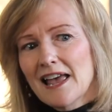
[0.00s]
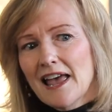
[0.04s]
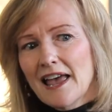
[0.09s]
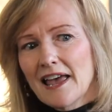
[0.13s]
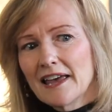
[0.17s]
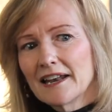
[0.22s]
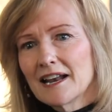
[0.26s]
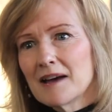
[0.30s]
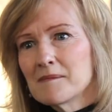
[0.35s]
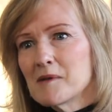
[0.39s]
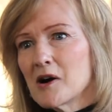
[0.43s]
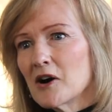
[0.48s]

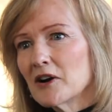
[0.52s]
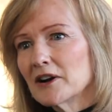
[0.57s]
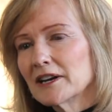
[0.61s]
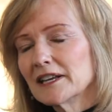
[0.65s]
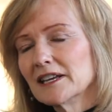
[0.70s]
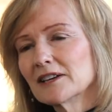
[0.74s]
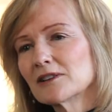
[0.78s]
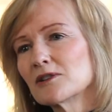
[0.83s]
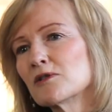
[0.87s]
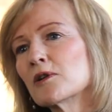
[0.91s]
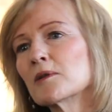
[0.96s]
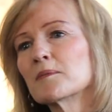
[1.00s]
And I'm
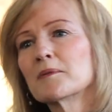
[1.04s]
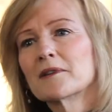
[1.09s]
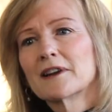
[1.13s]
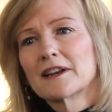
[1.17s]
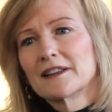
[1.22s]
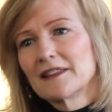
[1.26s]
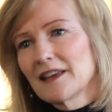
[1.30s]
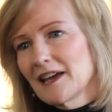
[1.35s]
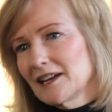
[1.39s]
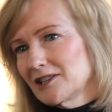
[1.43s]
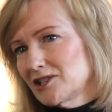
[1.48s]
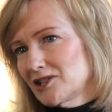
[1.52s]
already
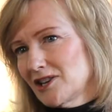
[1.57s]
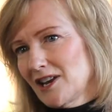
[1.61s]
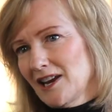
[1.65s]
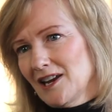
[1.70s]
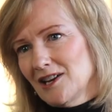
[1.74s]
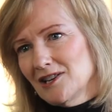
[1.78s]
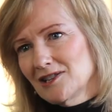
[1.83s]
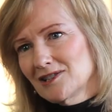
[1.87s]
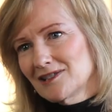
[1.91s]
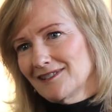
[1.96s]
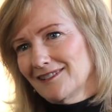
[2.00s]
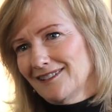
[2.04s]
incorporating that
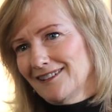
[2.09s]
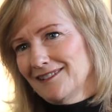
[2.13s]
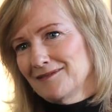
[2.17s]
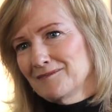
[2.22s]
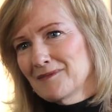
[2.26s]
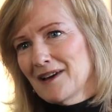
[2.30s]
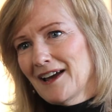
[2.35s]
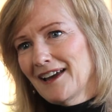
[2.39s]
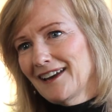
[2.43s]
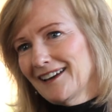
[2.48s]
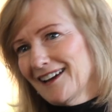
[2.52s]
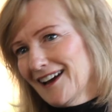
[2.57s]
change
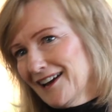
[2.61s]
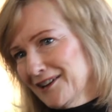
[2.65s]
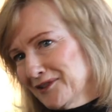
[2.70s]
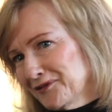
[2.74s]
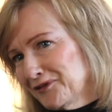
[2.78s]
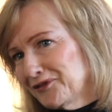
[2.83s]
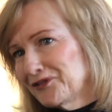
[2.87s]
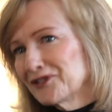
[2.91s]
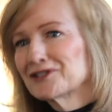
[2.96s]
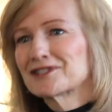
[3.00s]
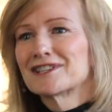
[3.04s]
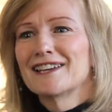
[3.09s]
in my kind of
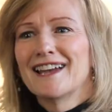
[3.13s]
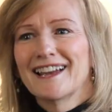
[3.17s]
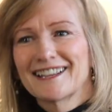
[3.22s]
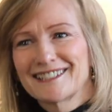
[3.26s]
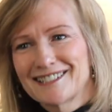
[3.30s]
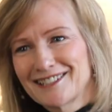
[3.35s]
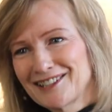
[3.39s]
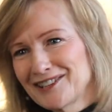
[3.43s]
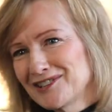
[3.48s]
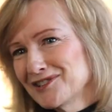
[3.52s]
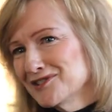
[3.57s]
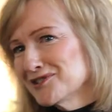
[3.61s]
first
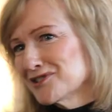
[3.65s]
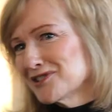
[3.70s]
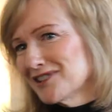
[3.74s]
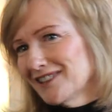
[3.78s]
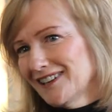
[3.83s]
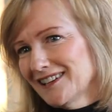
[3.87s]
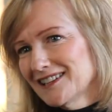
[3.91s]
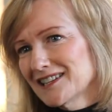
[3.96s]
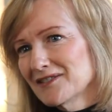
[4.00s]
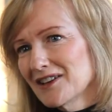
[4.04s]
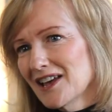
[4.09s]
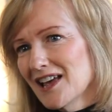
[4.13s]

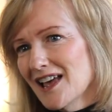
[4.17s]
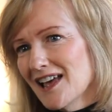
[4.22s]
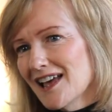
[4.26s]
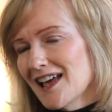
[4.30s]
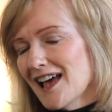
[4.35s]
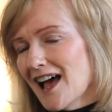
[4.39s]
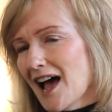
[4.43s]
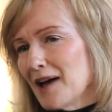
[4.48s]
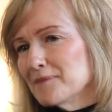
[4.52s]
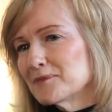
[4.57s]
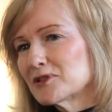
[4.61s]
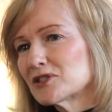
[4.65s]
execution.
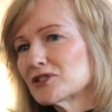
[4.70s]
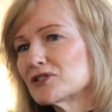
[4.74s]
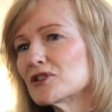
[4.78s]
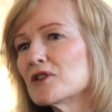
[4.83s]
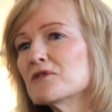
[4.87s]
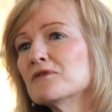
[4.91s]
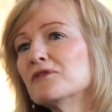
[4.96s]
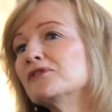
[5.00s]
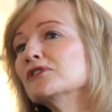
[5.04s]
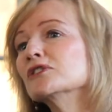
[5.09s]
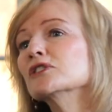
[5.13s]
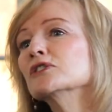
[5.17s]
I'm
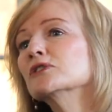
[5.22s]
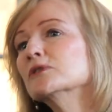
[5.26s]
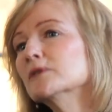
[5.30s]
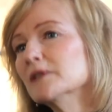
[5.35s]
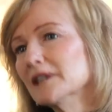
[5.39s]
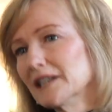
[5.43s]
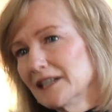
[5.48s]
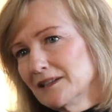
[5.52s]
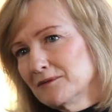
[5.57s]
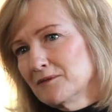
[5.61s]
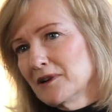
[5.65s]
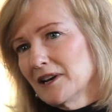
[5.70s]
so
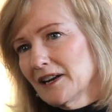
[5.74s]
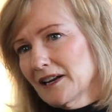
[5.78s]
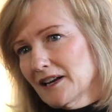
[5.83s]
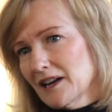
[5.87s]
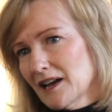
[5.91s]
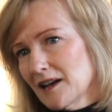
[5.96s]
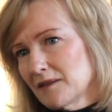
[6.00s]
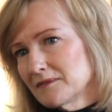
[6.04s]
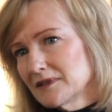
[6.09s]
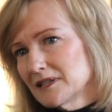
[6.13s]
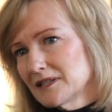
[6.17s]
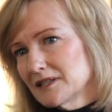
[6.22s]
fluid when it
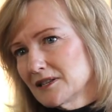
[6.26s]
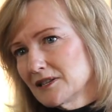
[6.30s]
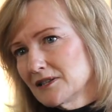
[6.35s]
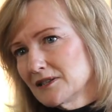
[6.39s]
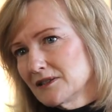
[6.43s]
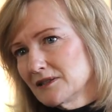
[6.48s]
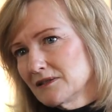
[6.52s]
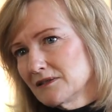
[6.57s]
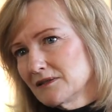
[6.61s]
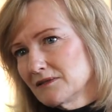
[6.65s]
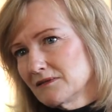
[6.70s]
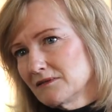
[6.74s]
comes
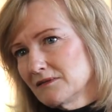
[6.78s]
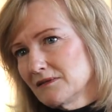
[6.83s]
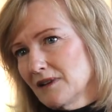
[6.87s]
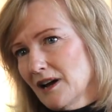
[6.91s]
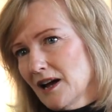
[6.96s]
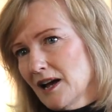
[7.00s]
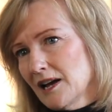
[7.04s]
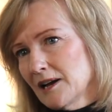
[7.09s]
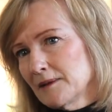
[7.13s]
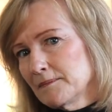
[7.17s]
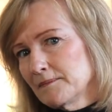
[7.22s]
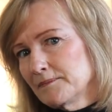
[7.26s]
to
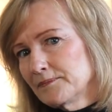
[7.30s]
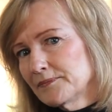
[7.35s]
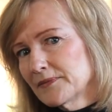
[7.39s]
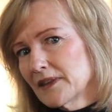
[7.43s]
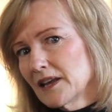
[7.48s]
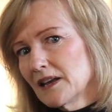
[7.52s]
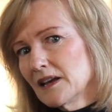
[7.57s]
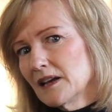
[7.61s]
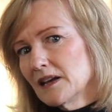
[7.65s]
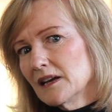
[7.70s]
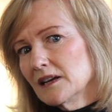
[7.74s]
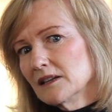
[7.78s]

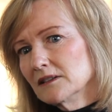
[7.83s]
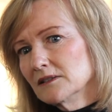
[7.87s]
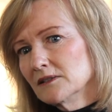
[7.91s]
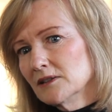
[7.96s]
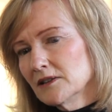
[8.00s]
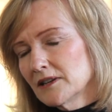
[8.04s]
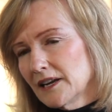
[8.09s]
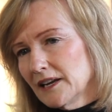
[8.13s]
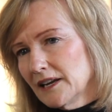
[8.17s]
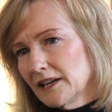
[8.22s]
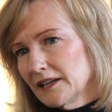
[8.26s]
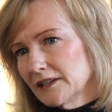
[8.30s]

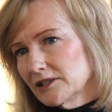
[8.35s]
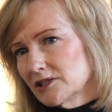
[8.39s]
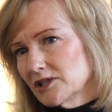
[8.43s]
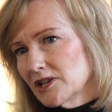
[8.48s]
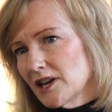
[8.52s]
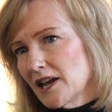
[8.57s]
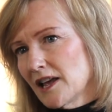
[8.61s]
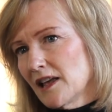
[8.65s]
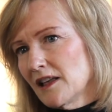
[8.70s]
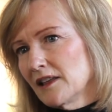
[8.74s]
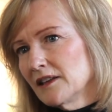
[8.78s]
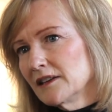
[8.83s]
looking at a
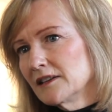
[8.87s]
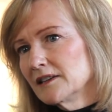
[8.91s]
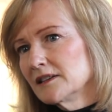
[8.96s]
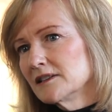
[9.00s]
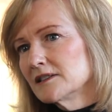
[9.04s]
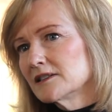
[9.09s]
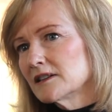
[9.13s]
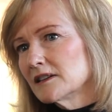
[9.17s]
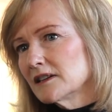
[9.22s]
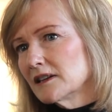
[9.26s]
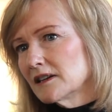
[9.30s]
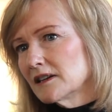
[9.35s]
challenge,